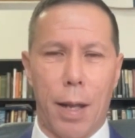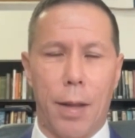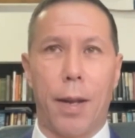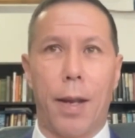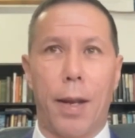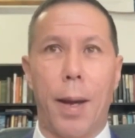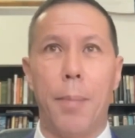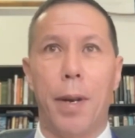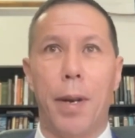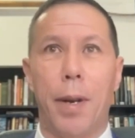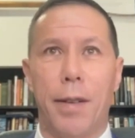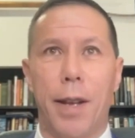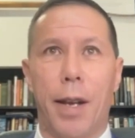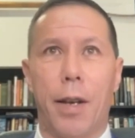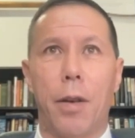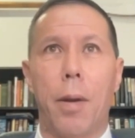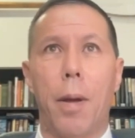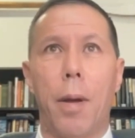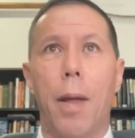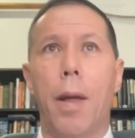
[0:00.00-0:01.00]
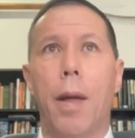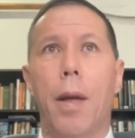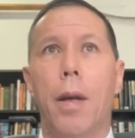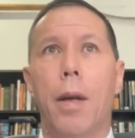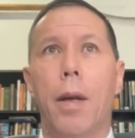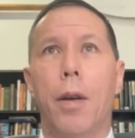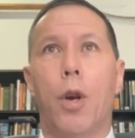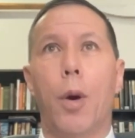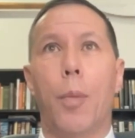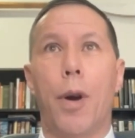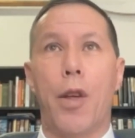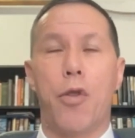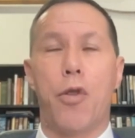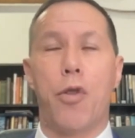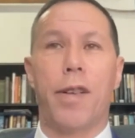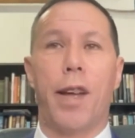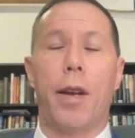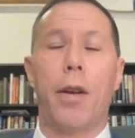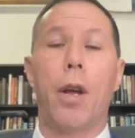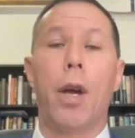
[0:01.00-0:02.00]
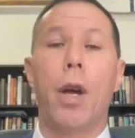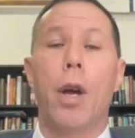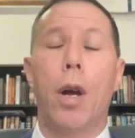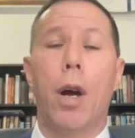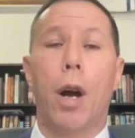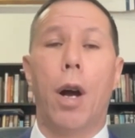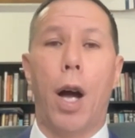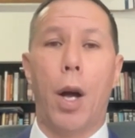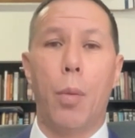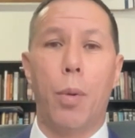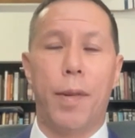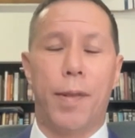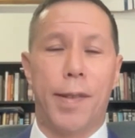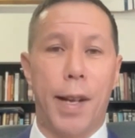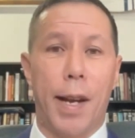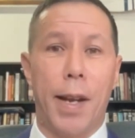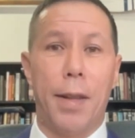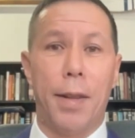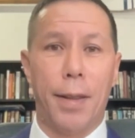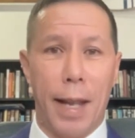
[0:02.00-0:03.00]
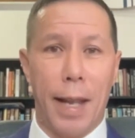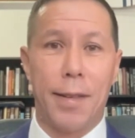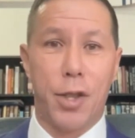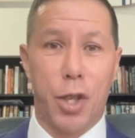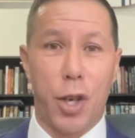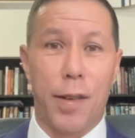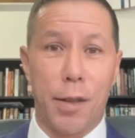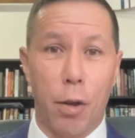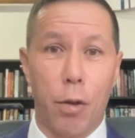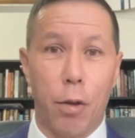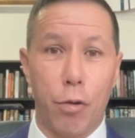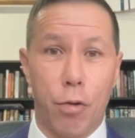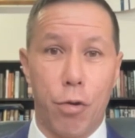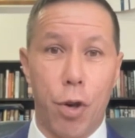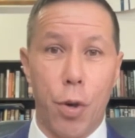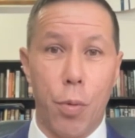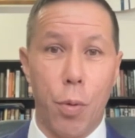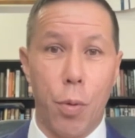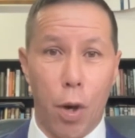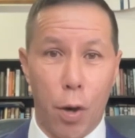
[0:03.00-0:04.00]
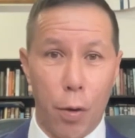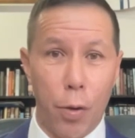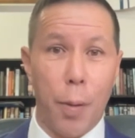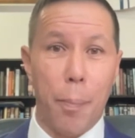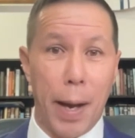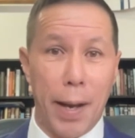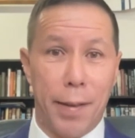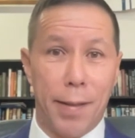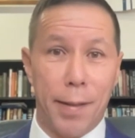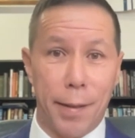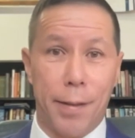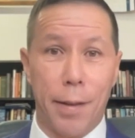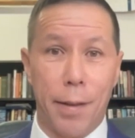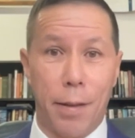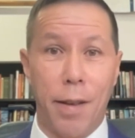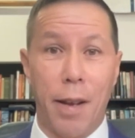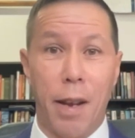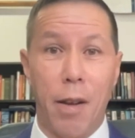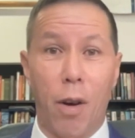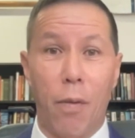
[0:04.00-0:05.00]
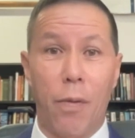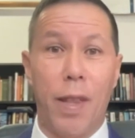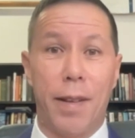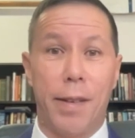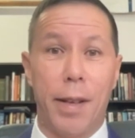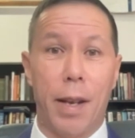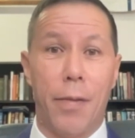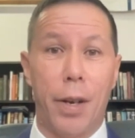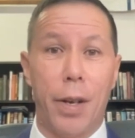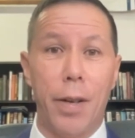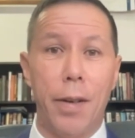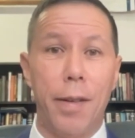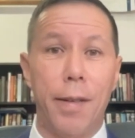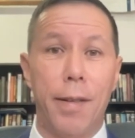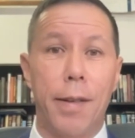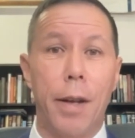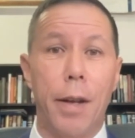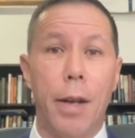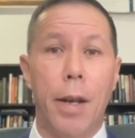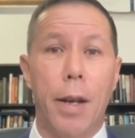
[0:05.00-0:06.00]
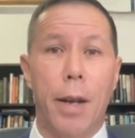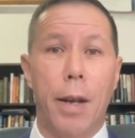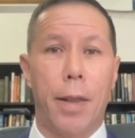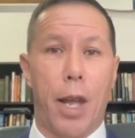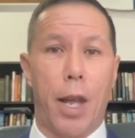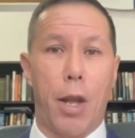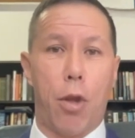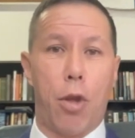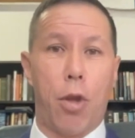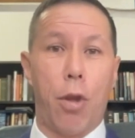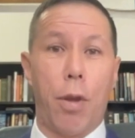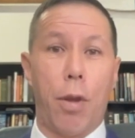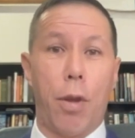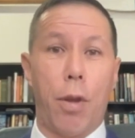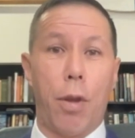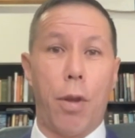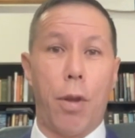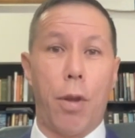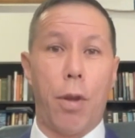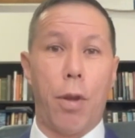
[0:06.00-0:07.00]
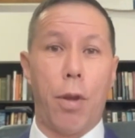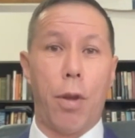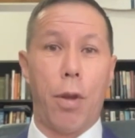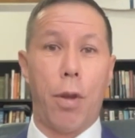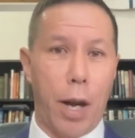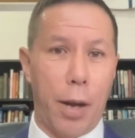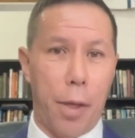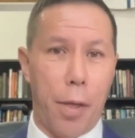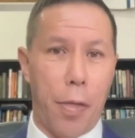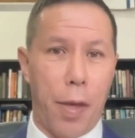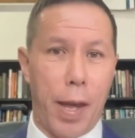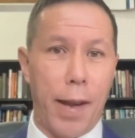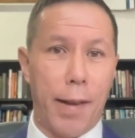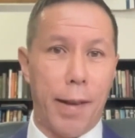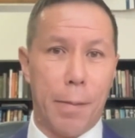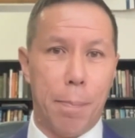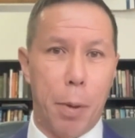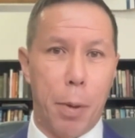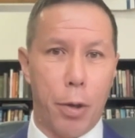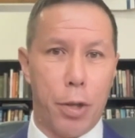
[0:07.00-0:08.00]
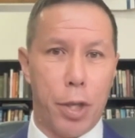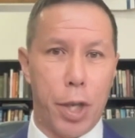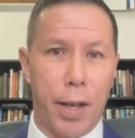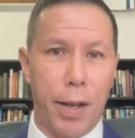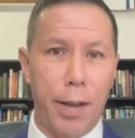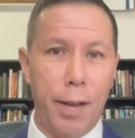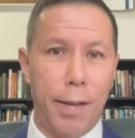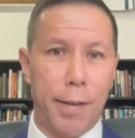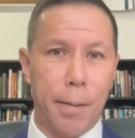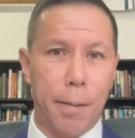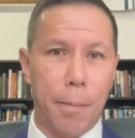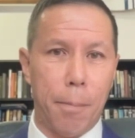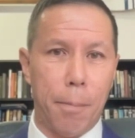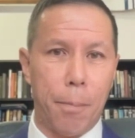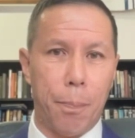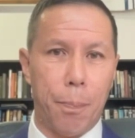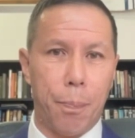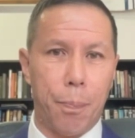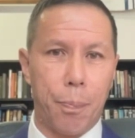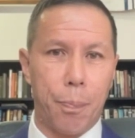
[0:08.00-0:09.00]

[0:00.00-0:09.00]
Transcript: the Companies Act, the Corporations Act. I will say that's just not true. On the basis of this evidence, they lack neither the expertise